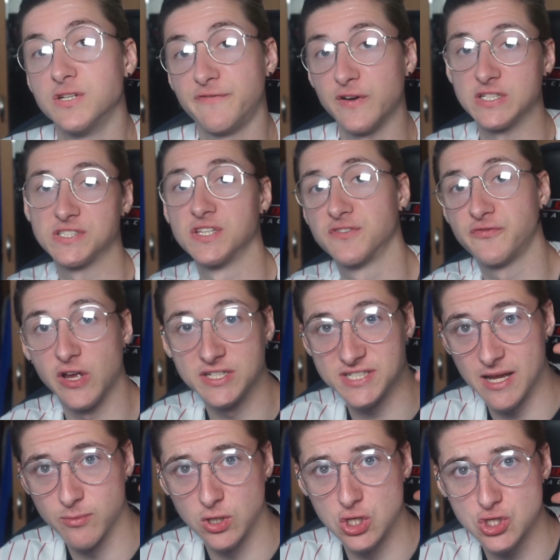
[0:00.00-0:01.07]
So first things first,
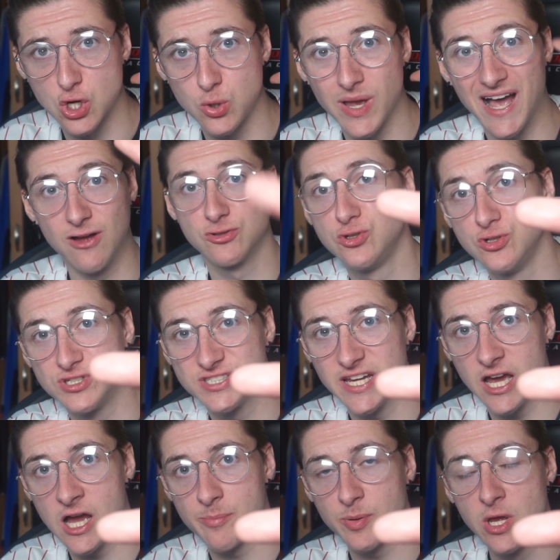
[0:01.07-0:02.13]
I'm going to show you how to
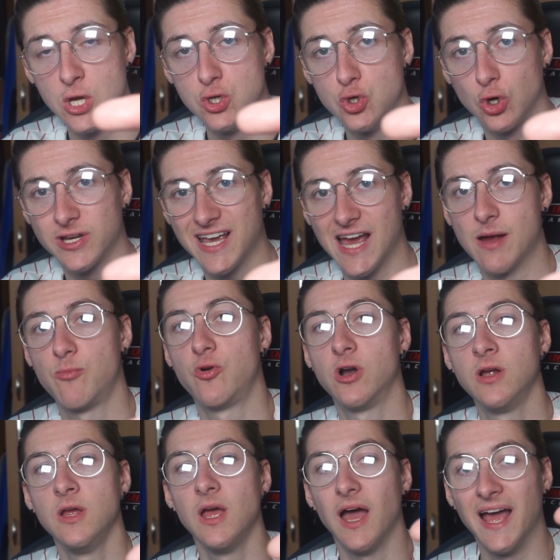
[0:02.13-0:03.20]
set up your
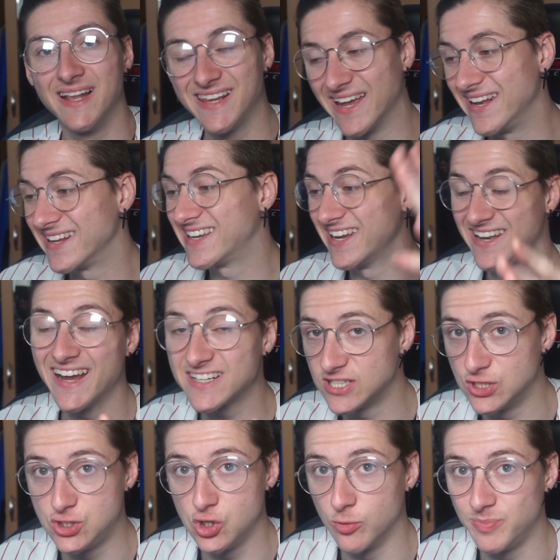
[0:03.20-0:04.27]
camera and get it
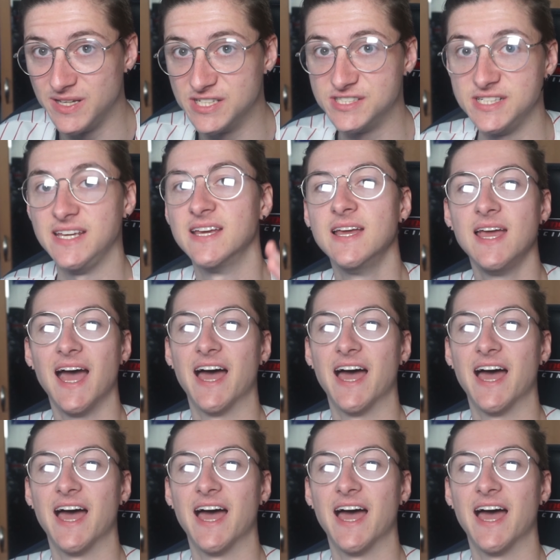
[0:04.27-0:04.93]
connected to your PC,